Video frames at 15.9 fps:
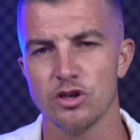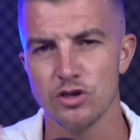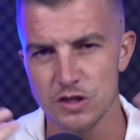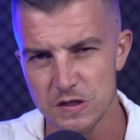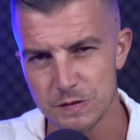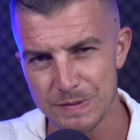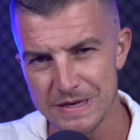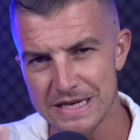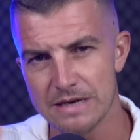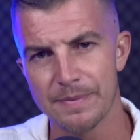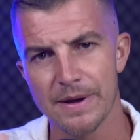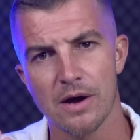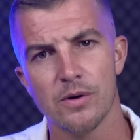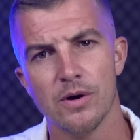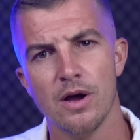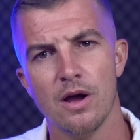Can you speak
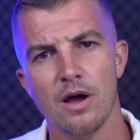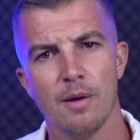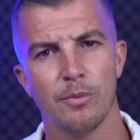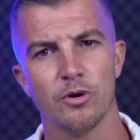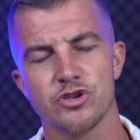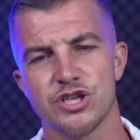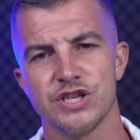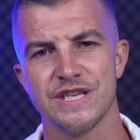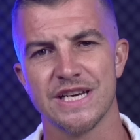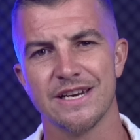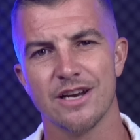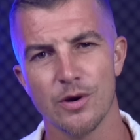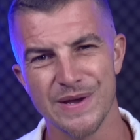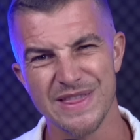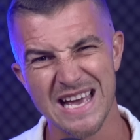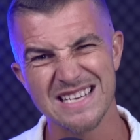about
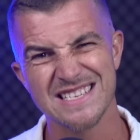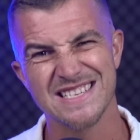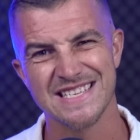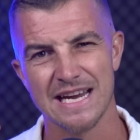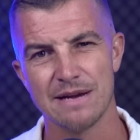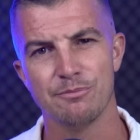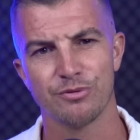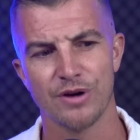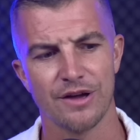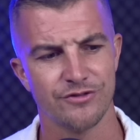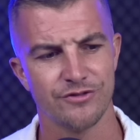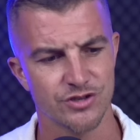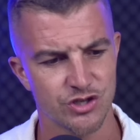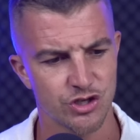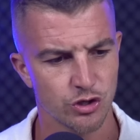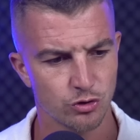Pochettino in that same
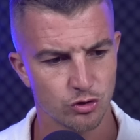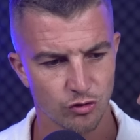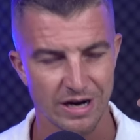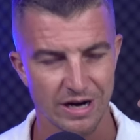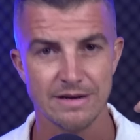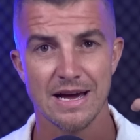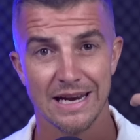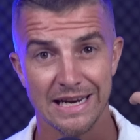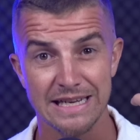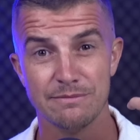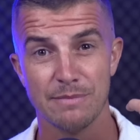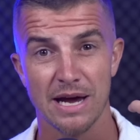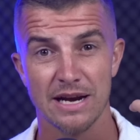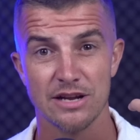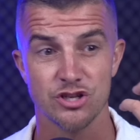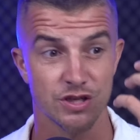breath as two great
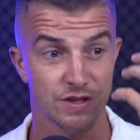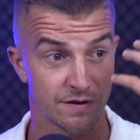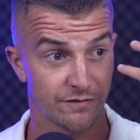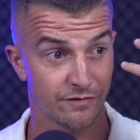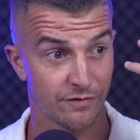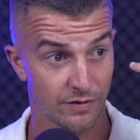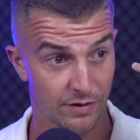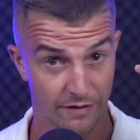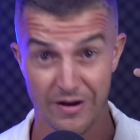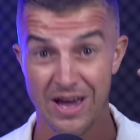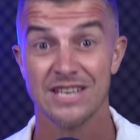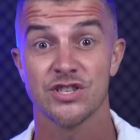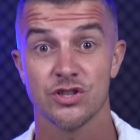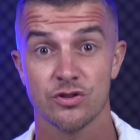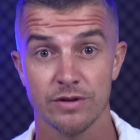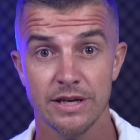elite managers of
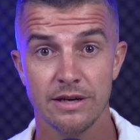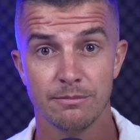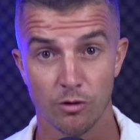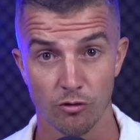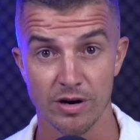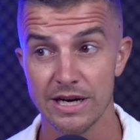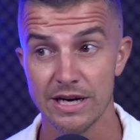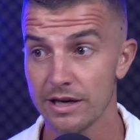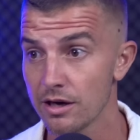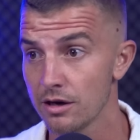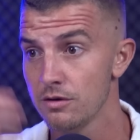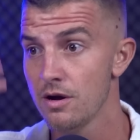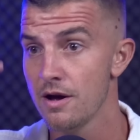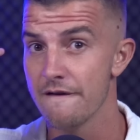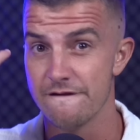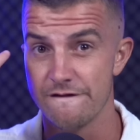history,
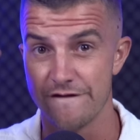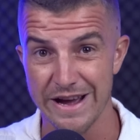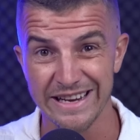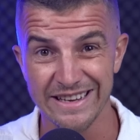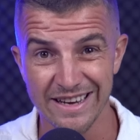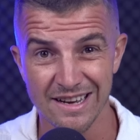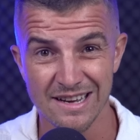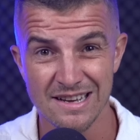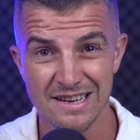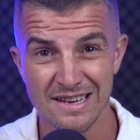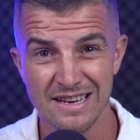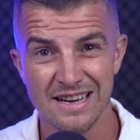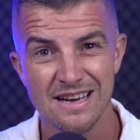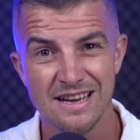Mourinho, Wenger?